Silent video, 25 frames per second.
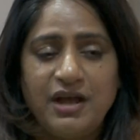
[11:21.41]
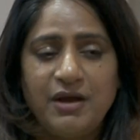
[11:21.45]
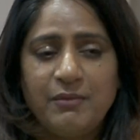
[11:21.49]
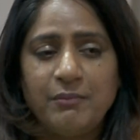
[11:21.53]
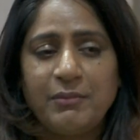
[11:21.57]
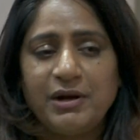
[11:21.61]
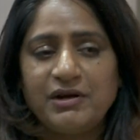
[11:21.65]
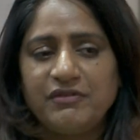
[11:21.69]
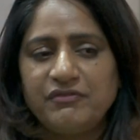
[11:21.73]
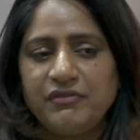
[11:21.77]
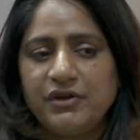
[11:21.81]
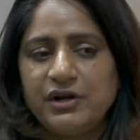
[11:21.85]

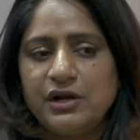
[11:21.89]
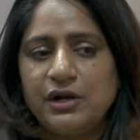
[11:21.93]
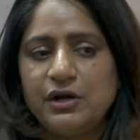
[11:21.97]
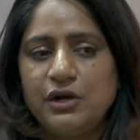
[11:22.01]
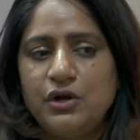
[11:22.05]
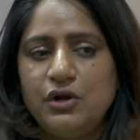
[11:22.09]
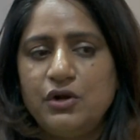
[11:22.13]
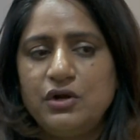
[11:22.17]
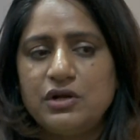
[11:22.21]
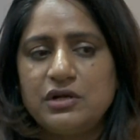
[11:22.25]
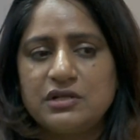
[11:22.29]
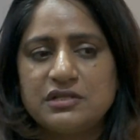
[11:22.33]
But for
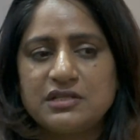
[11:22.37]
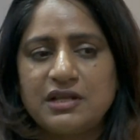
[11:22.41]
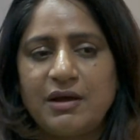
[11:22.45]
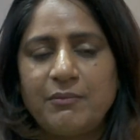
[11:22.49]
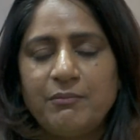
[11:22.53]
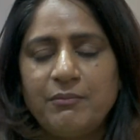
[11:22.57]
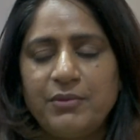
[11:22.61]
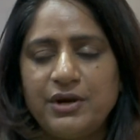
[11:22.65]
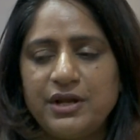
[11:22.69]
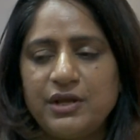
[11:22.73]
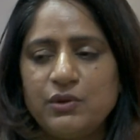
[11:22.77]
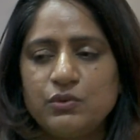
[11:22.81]
a,
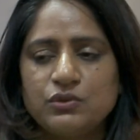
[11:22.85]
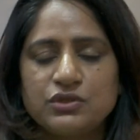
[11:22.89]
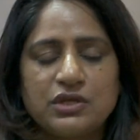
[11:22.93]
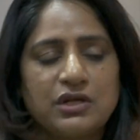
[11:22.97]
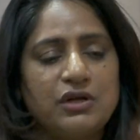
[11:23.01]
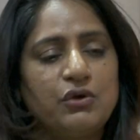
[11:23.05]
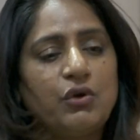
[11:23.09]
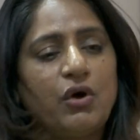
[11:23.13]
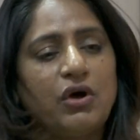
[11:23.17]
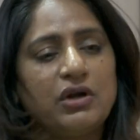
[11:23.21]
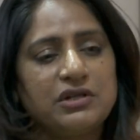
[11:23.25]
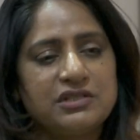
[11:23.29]
somebody who's a
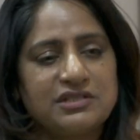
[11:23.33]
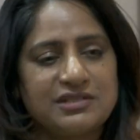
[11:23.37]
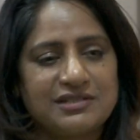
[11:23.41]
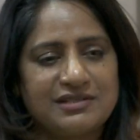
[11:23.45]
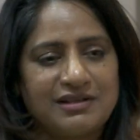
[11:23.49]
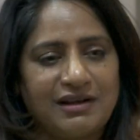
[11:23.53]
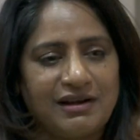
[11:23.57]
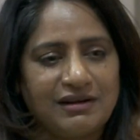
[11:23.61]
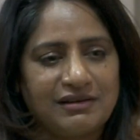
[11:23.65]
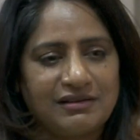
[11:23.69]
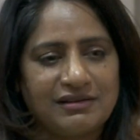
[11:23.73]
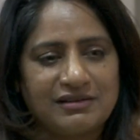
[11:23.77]

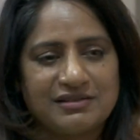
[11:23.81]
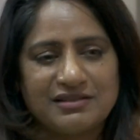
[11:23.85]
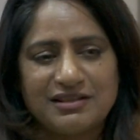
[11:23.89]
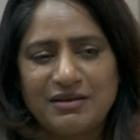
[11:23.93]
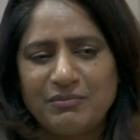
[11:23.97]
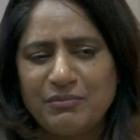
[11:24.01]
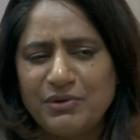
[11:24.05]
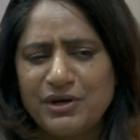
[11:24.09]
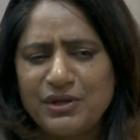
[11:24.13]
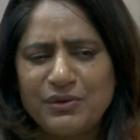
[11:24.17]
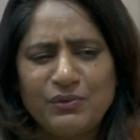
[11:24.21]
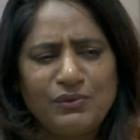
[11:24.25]
non-starter,
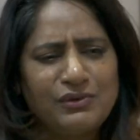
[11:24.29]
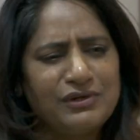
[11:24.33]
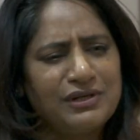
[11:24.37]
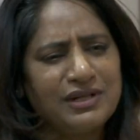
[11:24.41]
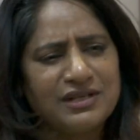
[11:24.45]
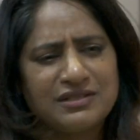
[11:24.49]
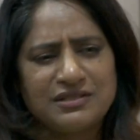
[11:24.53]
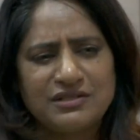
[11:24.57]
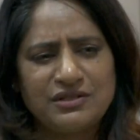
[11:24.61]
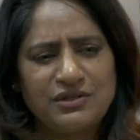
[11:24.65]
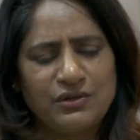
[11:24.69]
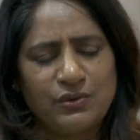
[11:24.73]
somebody who
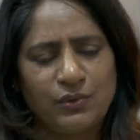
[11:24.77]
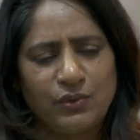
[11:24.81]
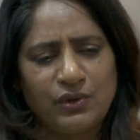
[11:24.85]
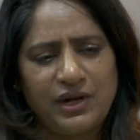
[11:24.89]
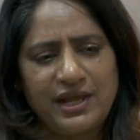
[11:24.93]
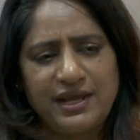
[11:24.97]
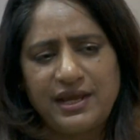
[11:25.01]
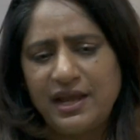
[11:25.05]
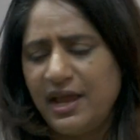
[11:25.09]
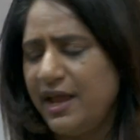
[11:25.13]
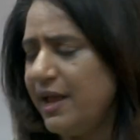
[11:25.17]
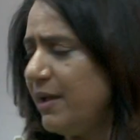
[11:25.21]
doesn't know,
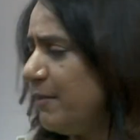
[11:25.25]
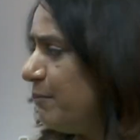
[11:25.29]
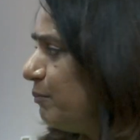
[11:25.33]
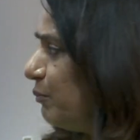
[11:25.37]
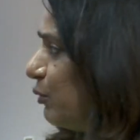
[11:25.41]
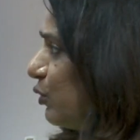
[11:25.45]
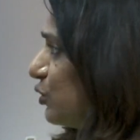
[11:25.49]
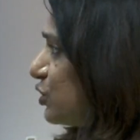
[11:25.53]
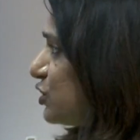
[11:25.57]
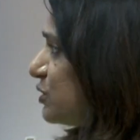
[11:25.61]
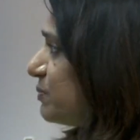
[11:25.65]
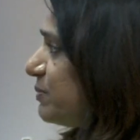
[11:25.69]
like
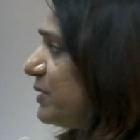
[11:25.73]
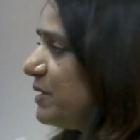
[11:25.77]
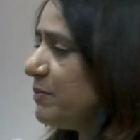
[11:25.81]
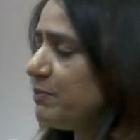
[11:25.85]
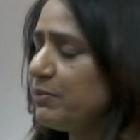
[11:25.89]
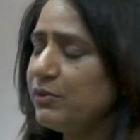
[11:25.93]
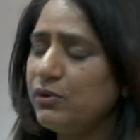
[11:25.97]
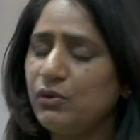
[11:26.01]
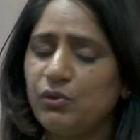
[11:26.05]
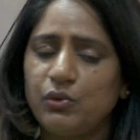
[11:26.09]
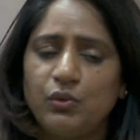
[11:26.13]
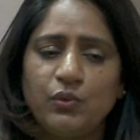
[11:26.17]
most
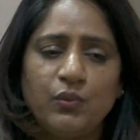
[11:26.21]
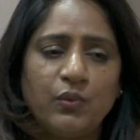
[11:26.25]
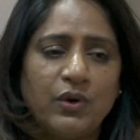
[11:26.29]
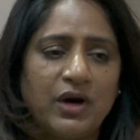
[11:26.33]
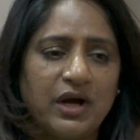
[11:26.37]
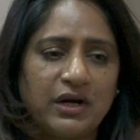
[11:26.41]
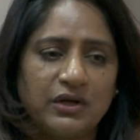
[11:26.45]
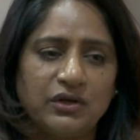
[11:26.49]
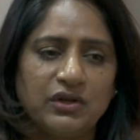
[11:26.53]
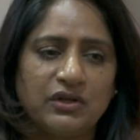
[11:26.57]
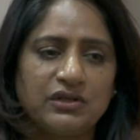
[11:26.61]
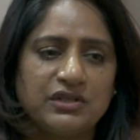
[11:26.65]
people who
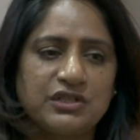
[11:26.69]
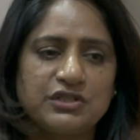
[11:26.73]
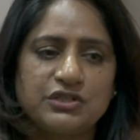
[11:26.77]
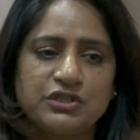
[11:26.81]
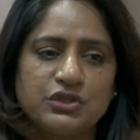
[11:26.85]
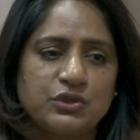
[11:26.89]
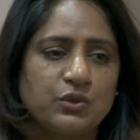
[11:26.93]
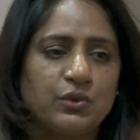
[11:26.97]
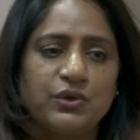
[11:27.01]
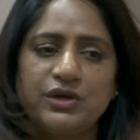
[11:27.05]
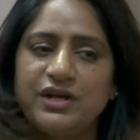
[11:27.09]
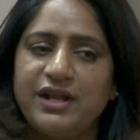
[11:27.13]
worked on this
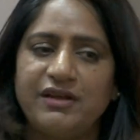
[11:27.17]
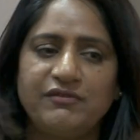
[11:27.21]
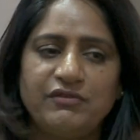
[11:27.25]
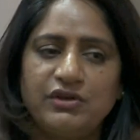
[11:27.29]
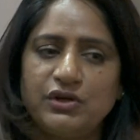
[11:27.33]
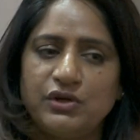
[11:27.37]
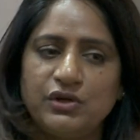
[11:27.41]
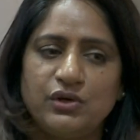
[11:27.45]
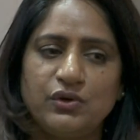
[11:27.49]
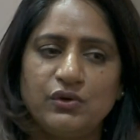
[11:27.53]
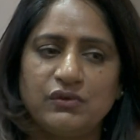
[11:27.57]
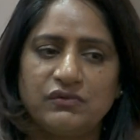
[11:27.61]
show never
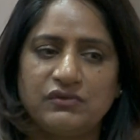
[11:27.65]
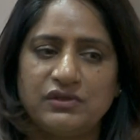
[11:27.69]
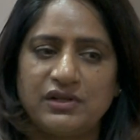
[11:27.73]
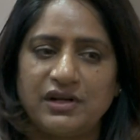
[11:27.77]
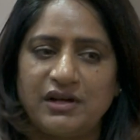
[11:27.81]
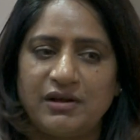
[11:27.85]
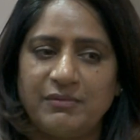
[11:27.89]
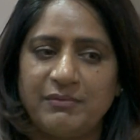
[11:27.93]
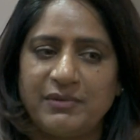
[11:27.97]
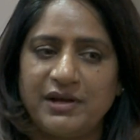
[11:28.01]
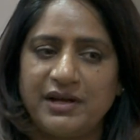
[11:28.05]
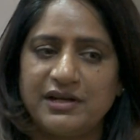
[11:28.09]
knew of the
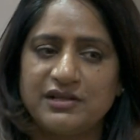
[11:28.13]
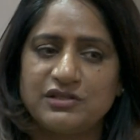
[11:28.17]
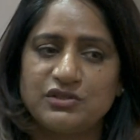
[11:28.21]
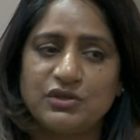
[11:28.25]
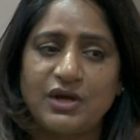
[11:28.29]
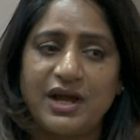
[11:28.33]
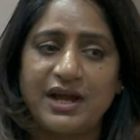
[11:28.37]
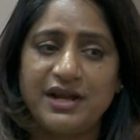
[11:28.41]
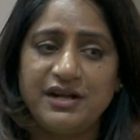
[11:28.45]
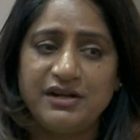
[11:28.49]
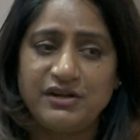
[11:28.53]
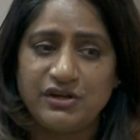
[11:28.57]
Ramayana. So
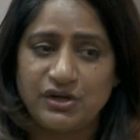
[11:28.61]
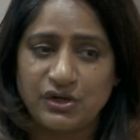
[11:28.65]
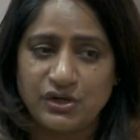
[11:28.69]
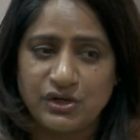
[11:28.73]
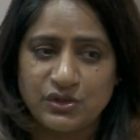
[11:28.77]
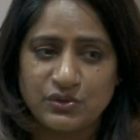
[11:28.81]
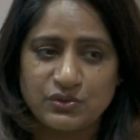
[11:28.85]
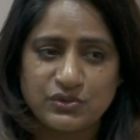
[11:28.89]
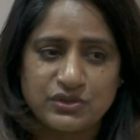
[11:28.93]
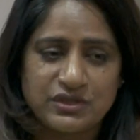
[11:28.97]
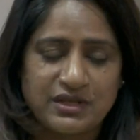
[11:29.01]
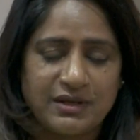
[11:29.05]
I
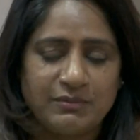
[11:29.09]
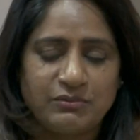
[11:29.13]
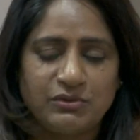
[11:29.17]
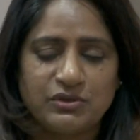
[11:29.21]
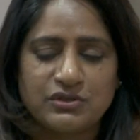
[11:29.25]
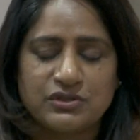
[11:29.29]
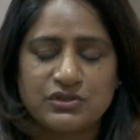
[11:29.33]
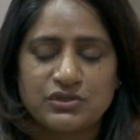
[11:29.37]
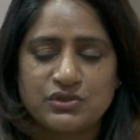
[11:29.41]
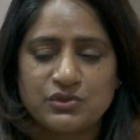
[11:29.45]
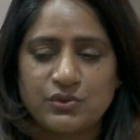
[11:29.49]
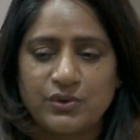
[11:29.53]
introduced them to
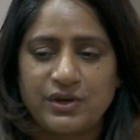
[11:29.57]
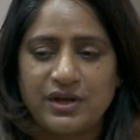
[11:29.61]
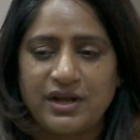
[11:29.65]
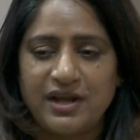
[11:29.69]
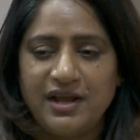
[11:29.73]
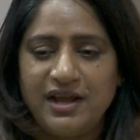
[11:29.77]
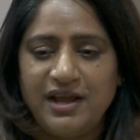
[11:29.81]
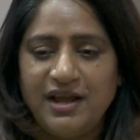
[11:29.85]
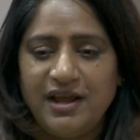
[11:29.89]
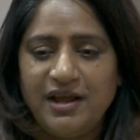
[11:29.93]
the story.